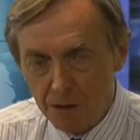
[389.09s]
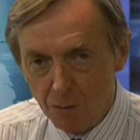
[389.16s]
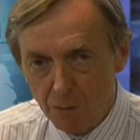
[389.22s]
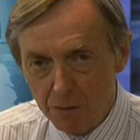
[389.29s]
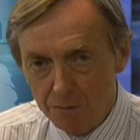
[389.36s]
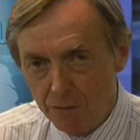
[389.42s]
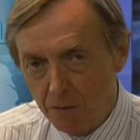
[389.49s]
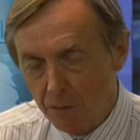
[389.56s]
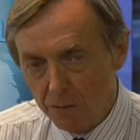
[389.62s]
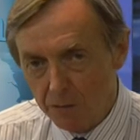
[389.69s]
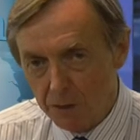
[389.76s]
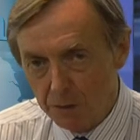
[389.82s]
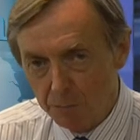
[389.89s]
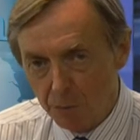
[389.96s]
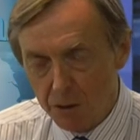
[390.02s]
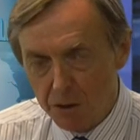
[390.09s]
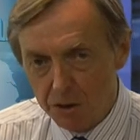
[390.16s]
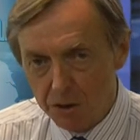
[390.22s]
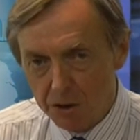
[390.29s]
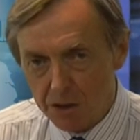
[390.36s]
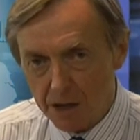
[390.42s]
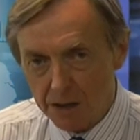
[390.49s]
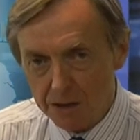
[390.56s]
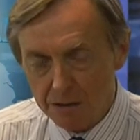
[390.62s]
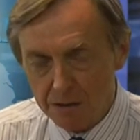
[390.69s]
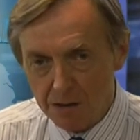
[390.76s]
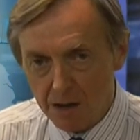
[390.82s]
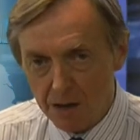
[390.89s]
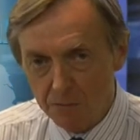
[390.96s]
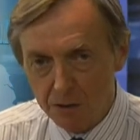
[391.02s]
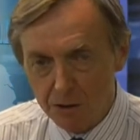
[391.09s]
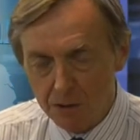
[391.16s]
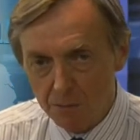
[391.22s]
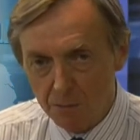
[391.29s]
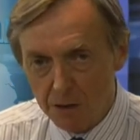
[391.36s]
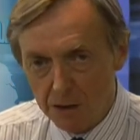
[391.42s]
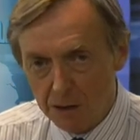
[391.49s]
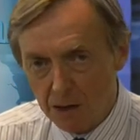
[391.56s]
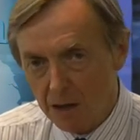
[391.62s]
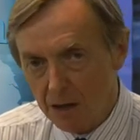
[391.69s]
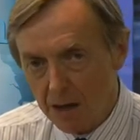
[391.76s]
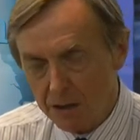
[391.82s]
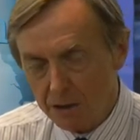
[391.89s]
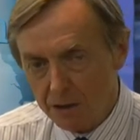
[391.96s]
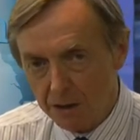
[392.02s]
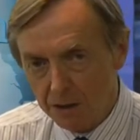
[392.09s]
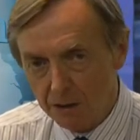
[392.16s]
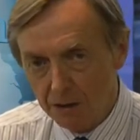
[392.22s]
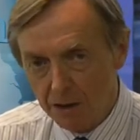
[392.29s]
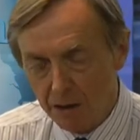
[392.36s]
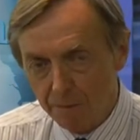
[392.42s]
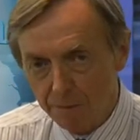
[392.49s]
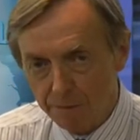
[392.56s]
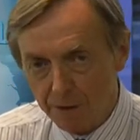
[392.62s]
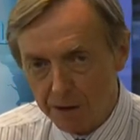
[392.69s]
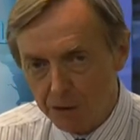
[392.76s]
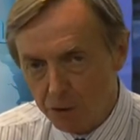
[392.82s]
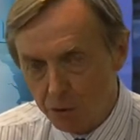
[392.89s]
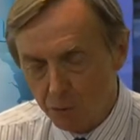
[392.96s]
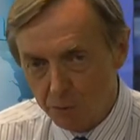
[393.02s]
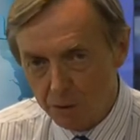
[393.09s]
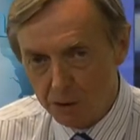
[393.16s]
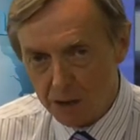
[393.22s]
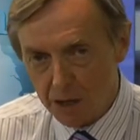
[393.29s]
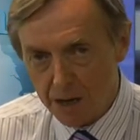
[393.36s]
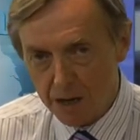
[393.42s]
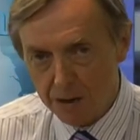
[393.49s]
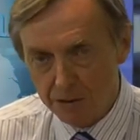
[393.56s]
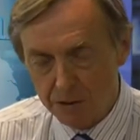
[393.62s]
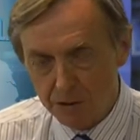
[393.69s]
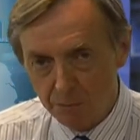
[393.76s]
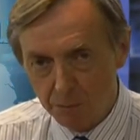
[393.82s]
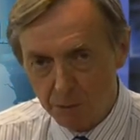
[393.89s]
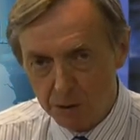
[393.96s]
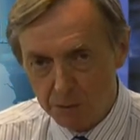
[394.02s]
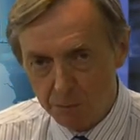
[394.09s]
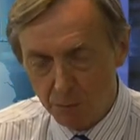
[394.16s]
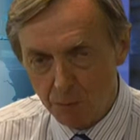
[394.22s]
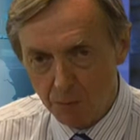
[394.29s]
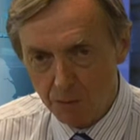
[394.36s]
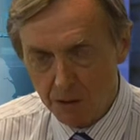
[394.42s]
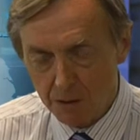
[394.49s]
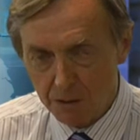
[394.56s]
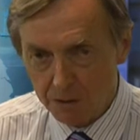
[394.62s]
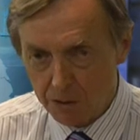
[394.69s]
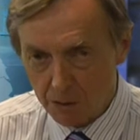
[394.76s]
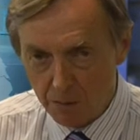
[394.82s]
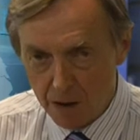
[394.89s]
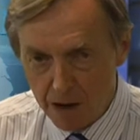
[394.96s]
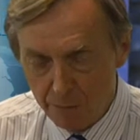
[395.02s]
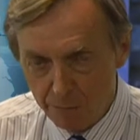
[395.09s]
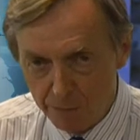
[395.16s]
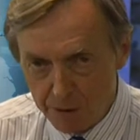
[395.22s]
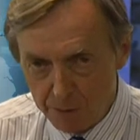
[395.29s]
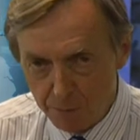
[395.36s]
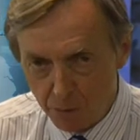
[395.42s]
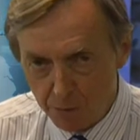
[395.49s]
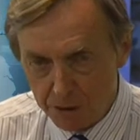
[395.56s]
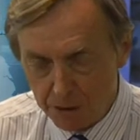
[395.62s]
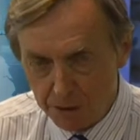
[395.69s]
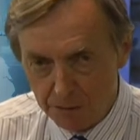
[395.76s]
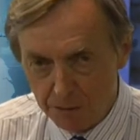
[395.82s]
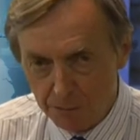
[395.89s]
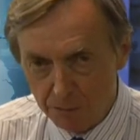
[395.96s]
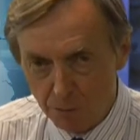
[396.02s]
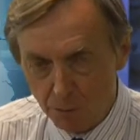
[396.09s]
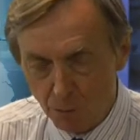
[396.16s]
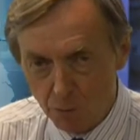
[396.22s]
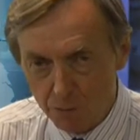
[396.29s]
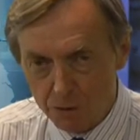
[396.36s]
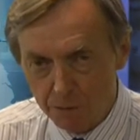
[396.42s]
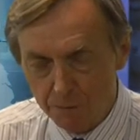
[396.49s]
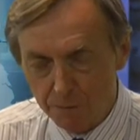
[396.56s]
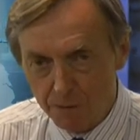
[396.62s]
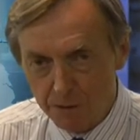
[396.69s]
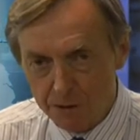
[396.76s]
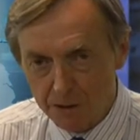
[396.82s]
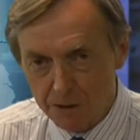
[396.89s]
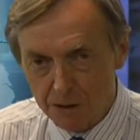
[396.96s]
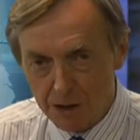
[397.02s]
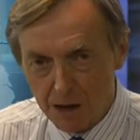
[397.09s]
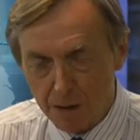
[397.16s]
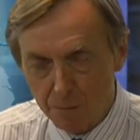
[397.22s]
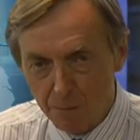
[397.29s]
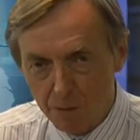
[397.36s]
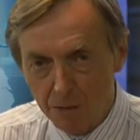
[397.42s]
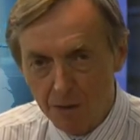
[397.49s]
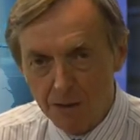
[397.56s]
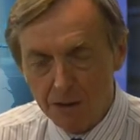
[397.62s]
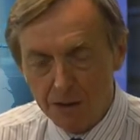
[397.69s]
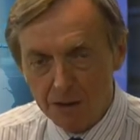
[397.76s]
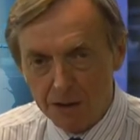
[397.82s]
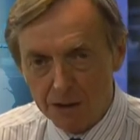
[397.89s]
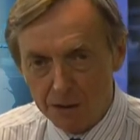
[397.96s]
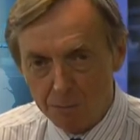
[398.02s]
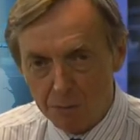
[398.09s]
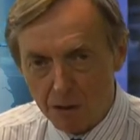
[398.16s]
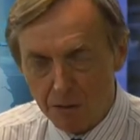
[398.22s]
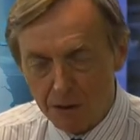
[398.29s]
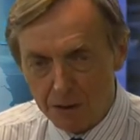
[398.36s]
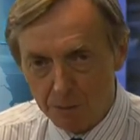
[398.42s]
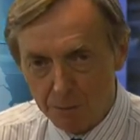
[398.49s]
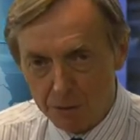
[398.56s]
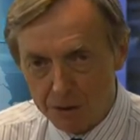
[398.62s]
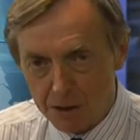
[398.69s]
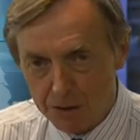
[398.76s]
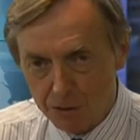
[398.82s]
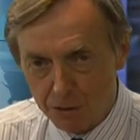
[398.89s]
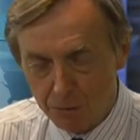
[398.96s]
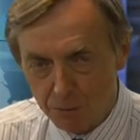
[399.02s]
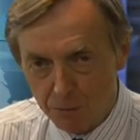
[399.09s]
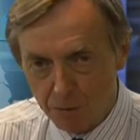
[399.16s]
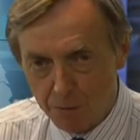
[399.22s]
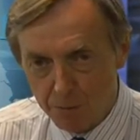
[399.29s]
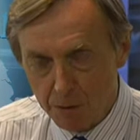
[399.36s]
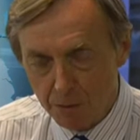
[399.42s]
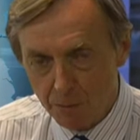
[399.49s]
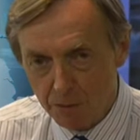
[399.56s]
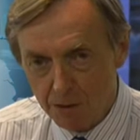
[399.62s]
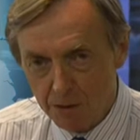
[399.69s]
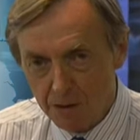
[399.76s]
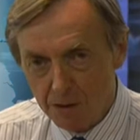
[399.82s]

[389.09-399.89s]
We've got the British state now simply collecting facial scans of people. So everybody who walks in front of the camera is apparently a potential criminal.